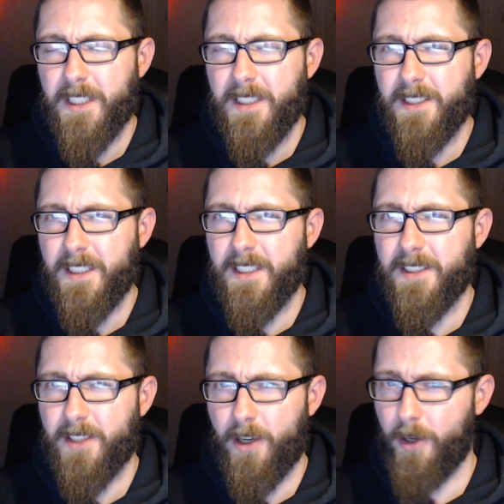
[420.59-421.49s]
change
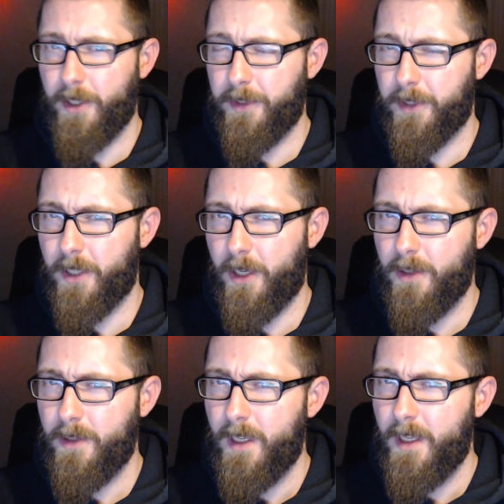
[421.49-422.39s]
is argue the
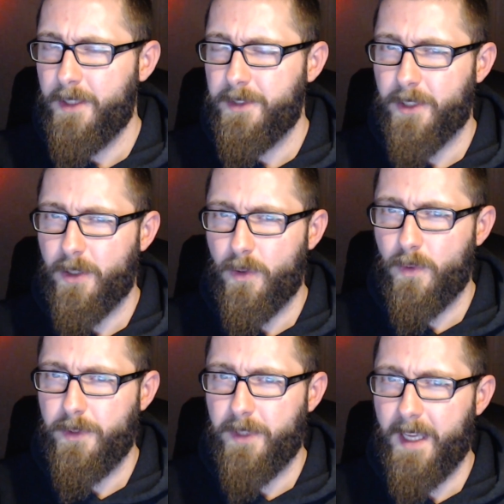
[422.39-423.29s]
call.
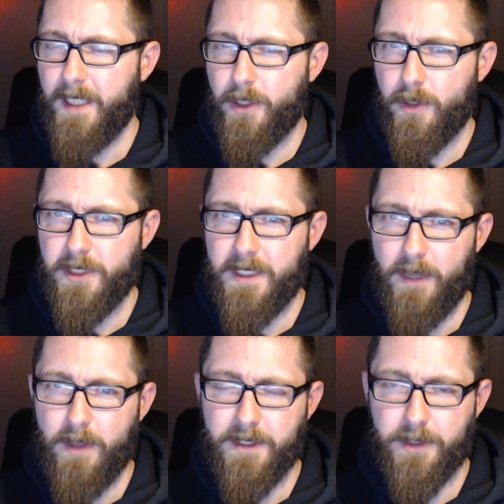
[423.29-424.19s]
So the head coach
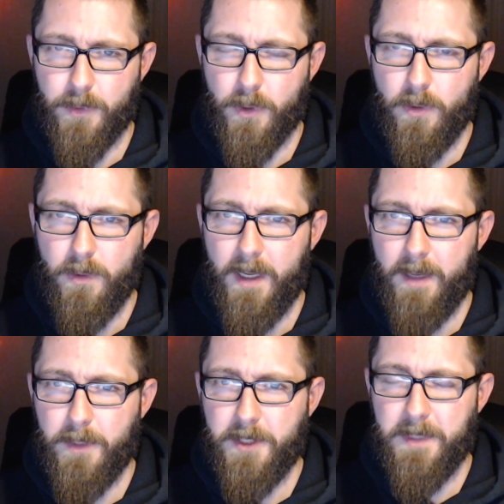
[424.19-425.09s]
now has a role,
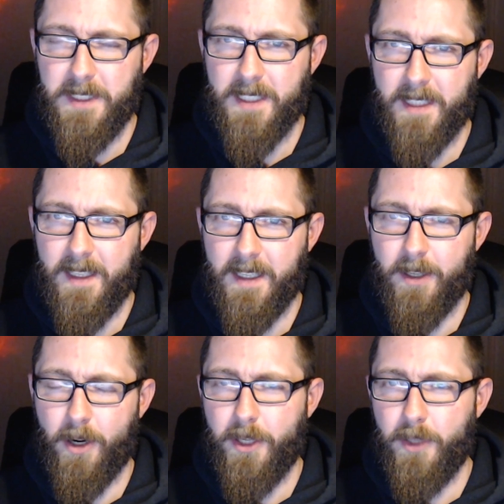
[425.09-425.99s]
and which means that they
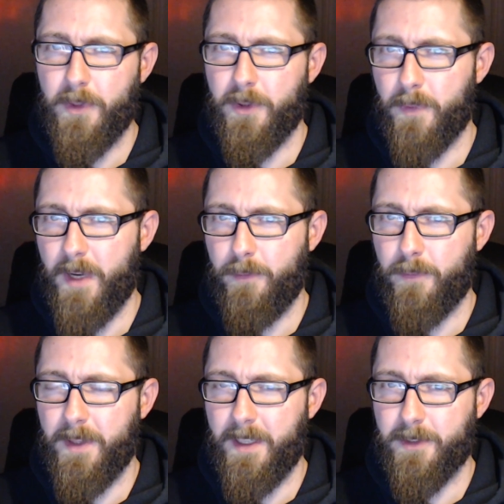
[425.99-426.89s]
can argue with the
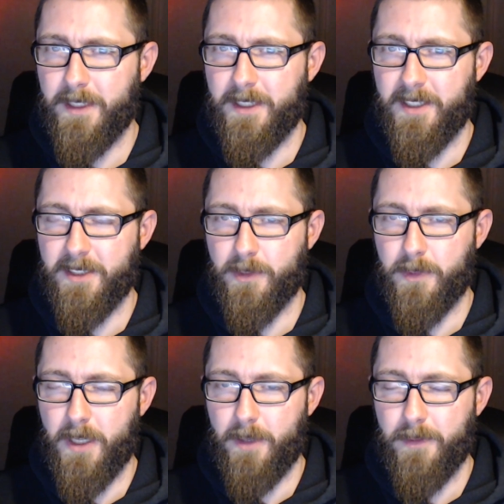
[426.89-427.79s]
ref when they try to send
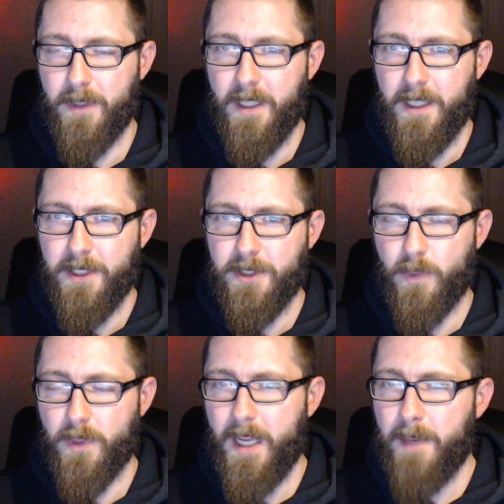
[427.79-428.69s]
someone off.
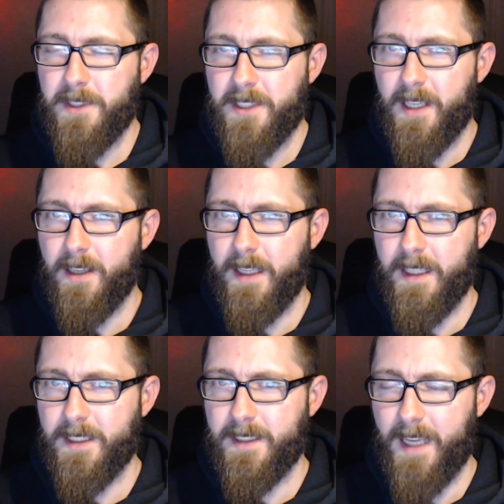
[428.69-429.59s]
So what happens there
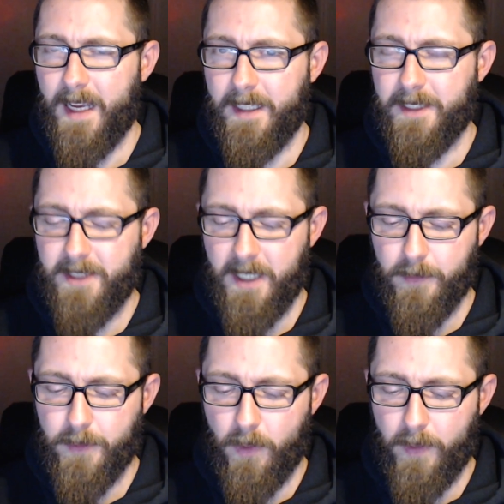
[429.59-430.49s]
is that
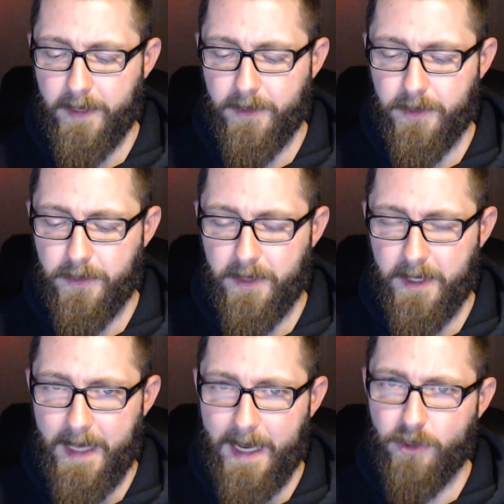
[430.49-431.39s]
instead of going to
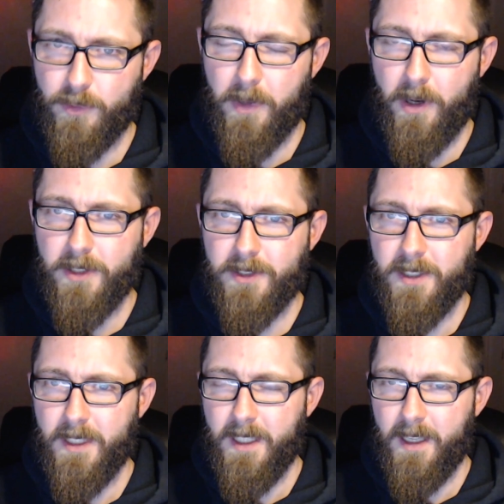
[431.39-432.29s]
the out
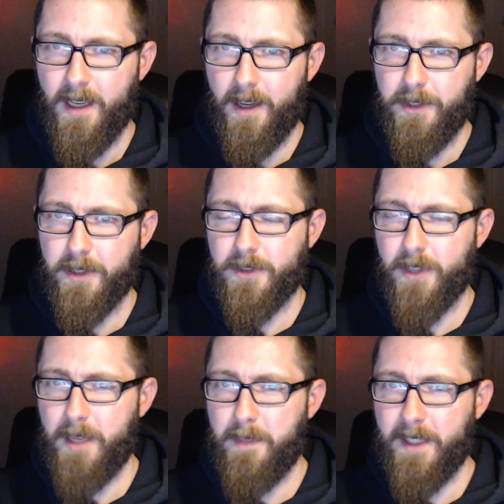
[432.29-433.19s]
box, you can
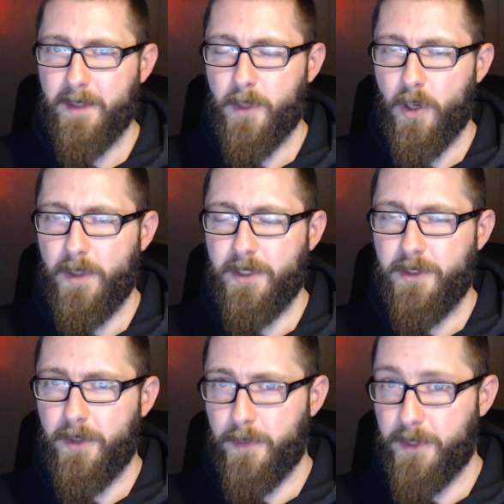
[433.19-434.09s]
try and make them go
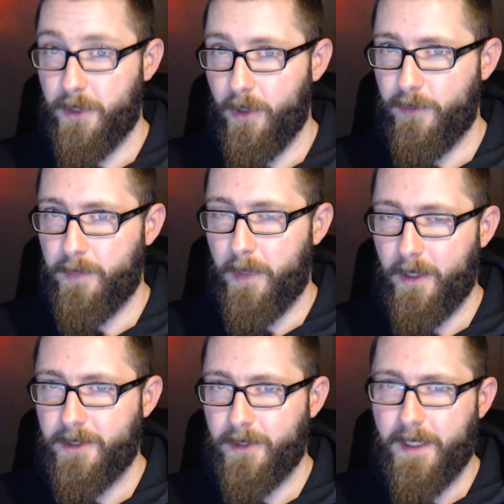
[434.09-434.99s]
into the reserves
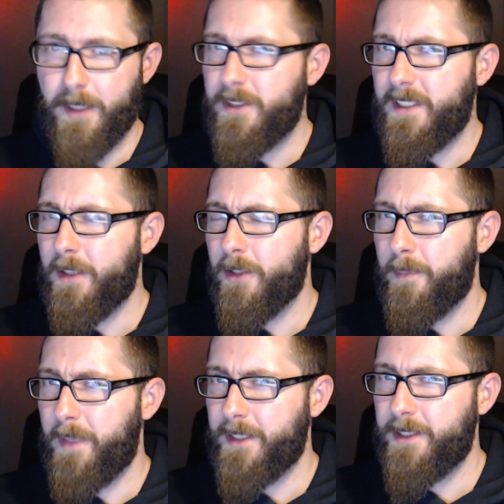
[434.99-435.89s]
box, so they don't stay on
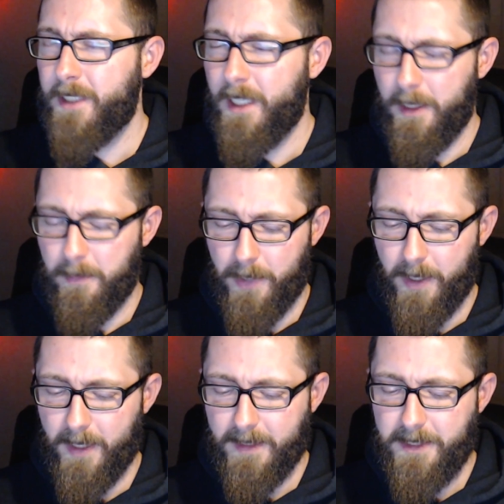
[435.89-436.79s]
the pitch,
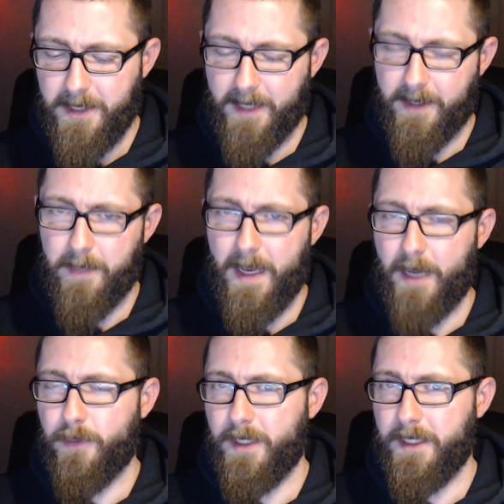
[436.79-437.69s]
but at least you get them
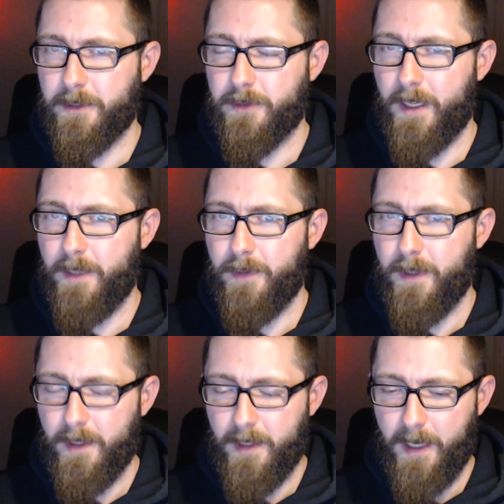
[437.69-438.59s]
back for a later
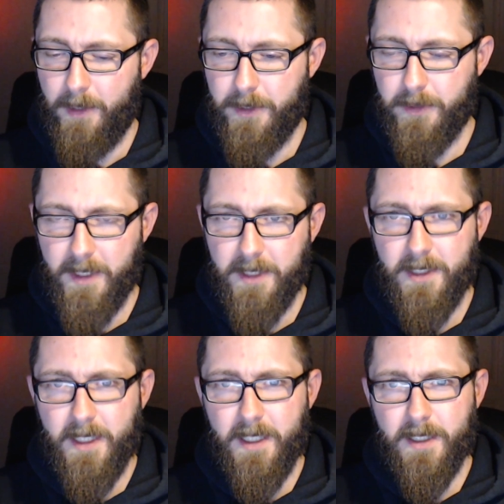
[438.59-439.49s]
drive. How you do
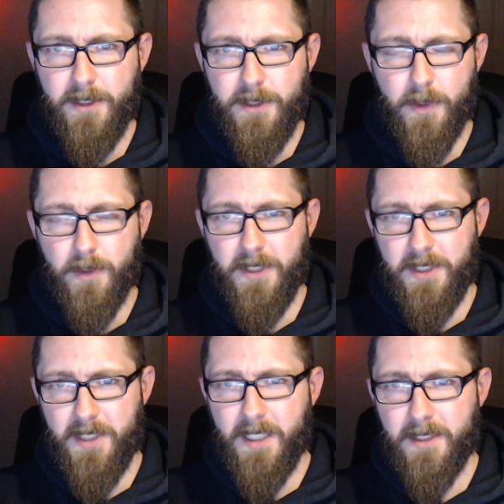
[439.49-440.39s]
this is you roll a
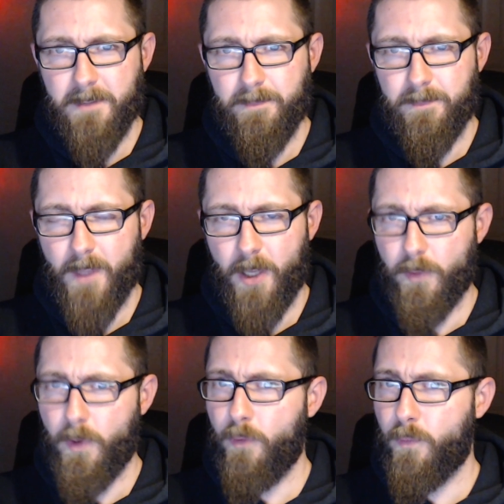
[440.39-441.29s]
d6.
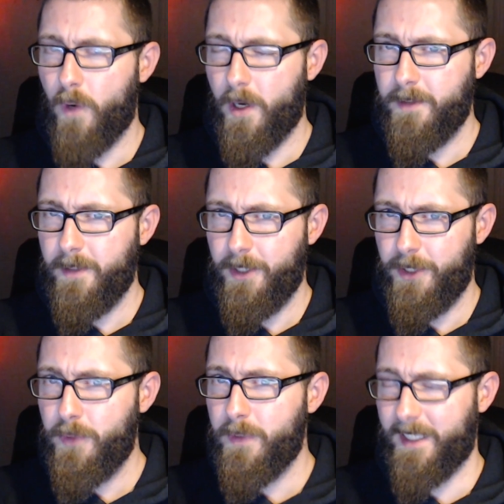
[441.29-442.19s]
On a roll of 1,
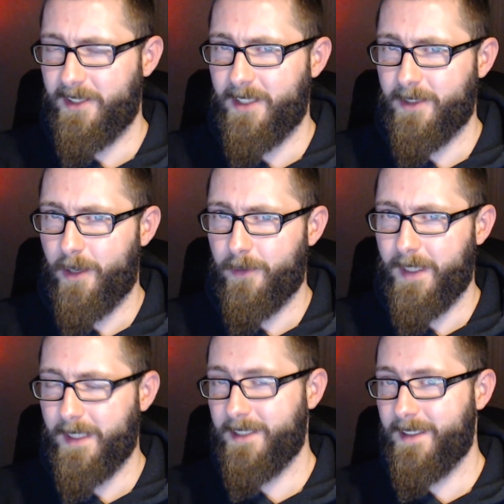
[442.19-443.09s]
you get sent
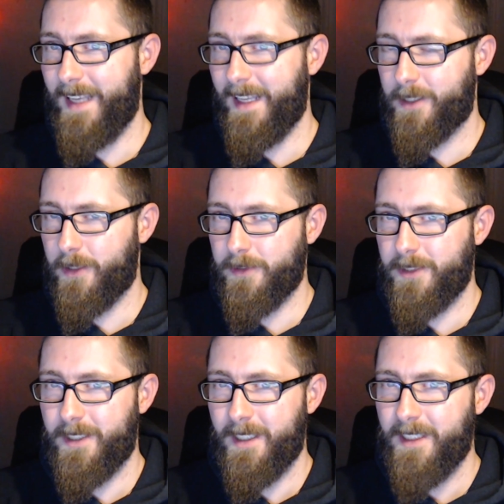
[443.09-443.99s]
off, that is the head
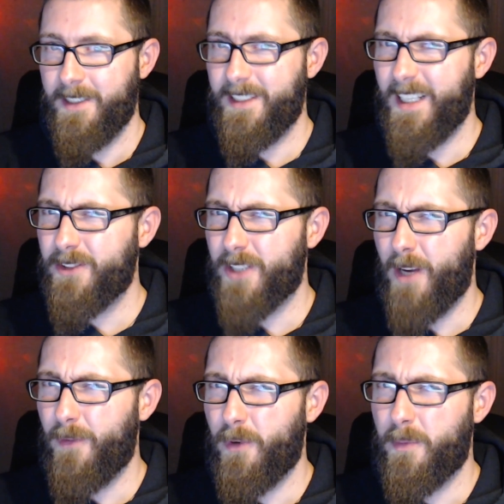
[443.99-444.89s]
coach. Sounds
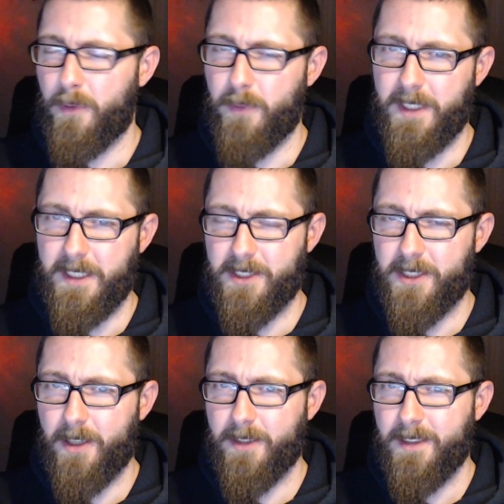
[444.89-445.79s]
awful, but really
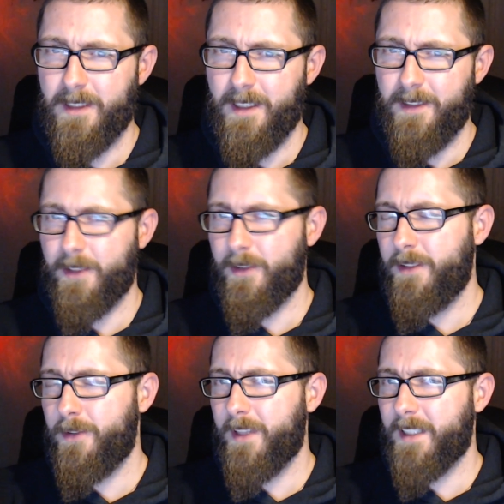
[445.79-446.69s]
it's not. The
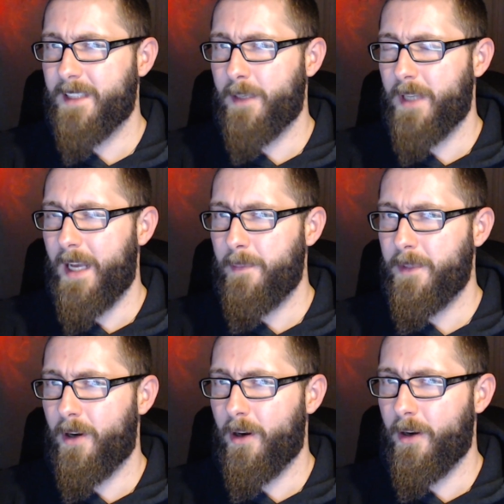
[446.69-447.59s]
only 2 things that would
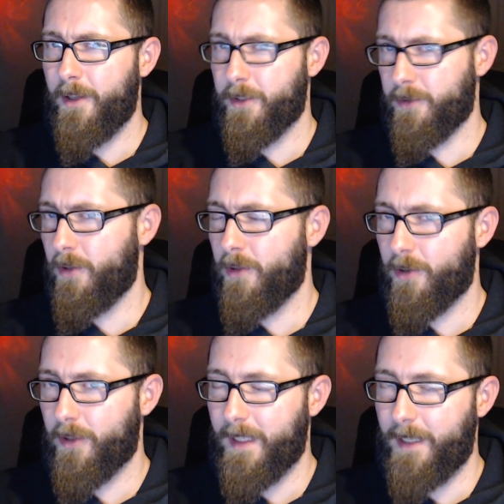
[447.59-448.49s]
happen are you're no
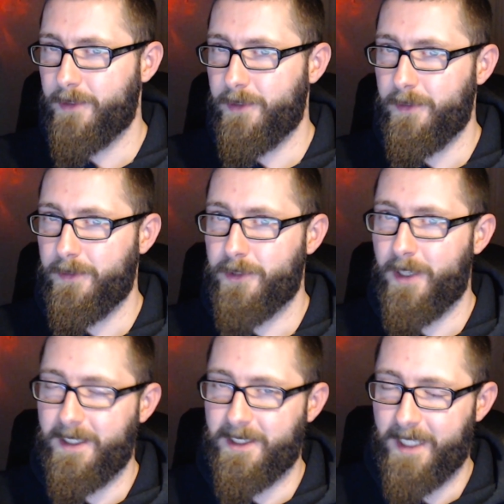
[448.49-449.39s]
longer allowed to
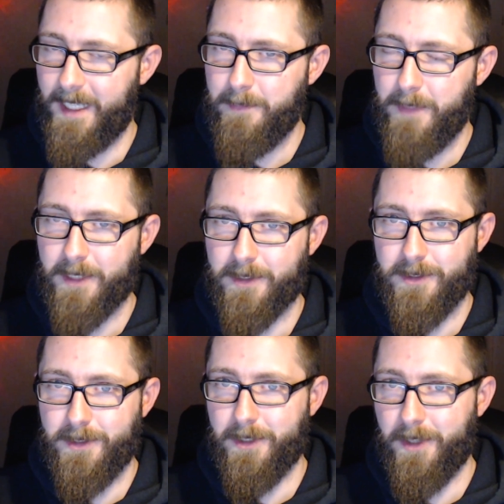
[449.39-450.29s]
try this again
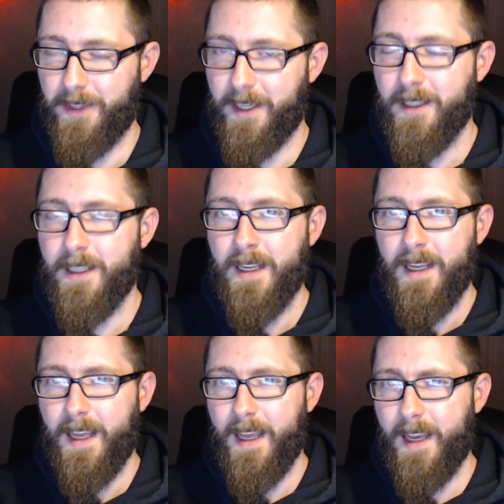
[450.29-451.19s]
because you're not there,
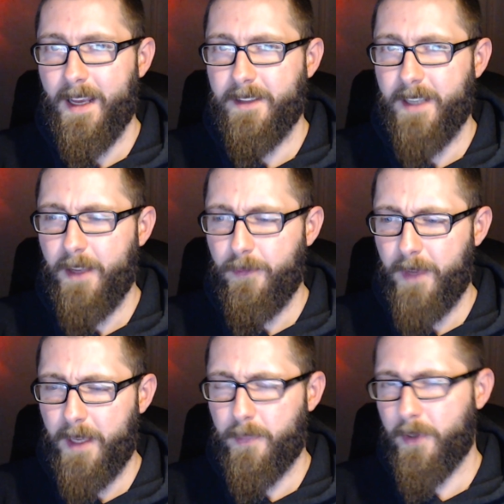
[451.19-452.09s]
and
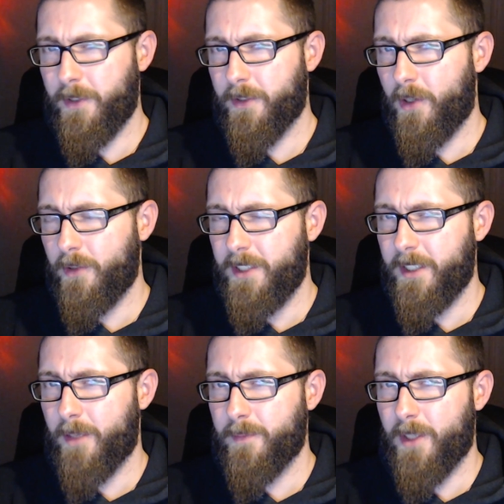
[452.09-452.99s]
if a brilliant
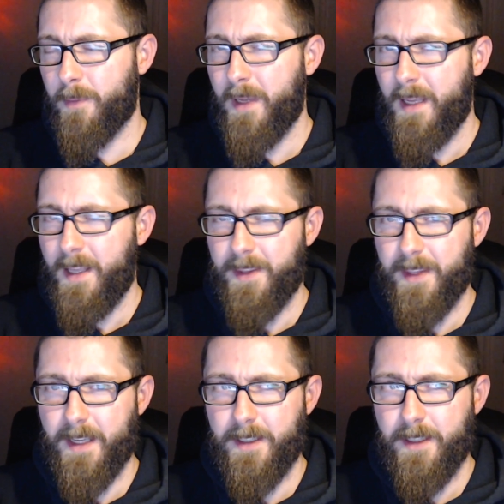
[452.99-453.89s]
coaching comes up,
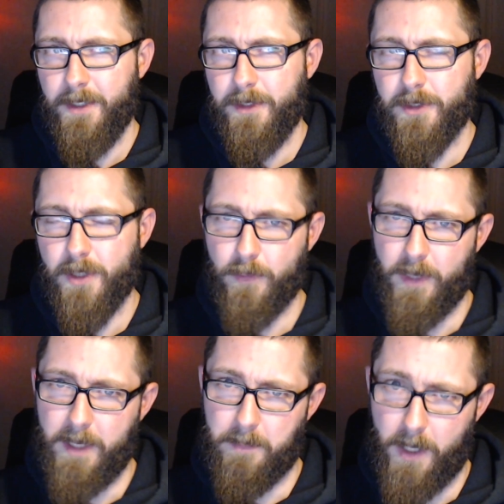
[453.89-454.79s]
then you
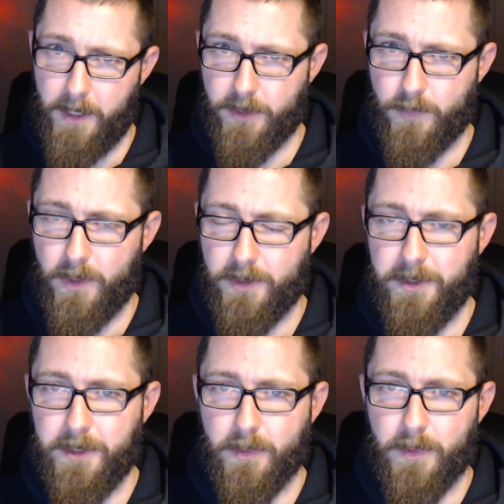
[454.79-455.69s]
suffer a
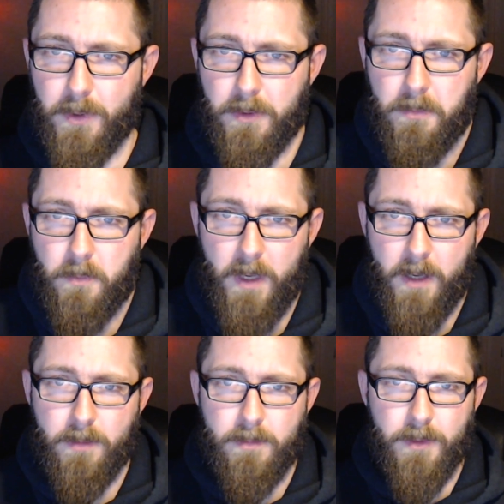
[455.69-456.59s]
-1 to your roll.
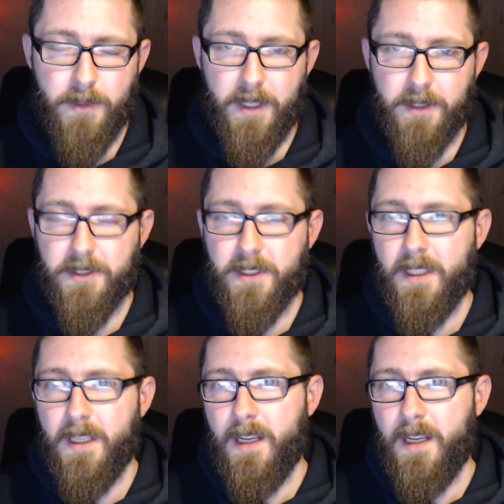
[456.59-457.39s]
Well, who cares?